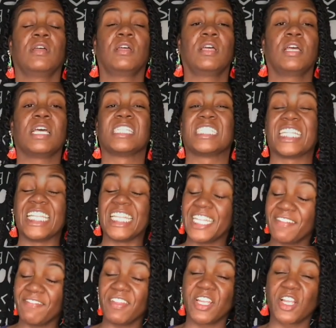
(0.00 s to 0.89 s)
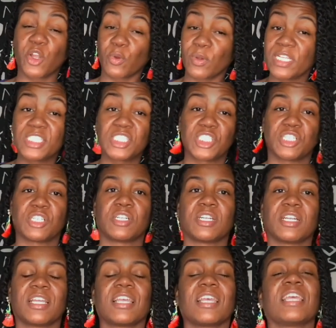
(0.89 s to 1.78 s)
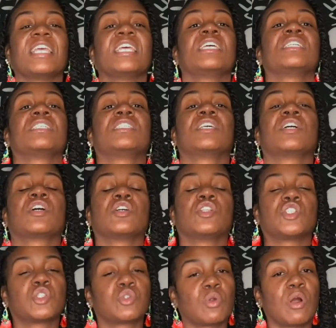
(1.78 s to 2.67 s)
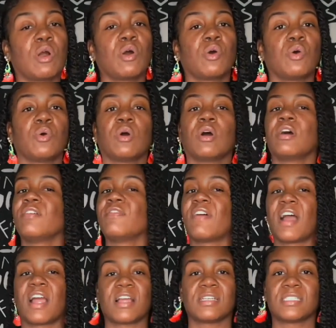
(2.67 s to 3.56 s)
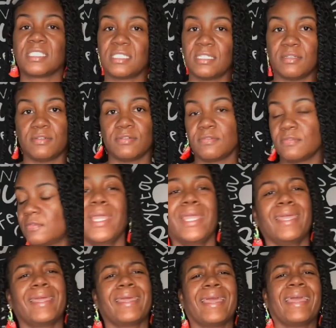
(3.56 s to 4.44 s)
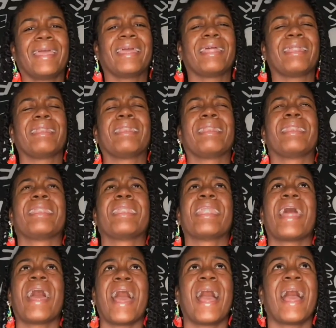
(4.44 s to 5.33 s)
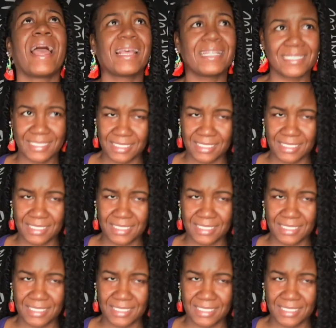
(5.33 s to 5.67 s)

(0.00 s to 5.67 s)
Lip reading: as a living creature, is the control of ourselves. We cannot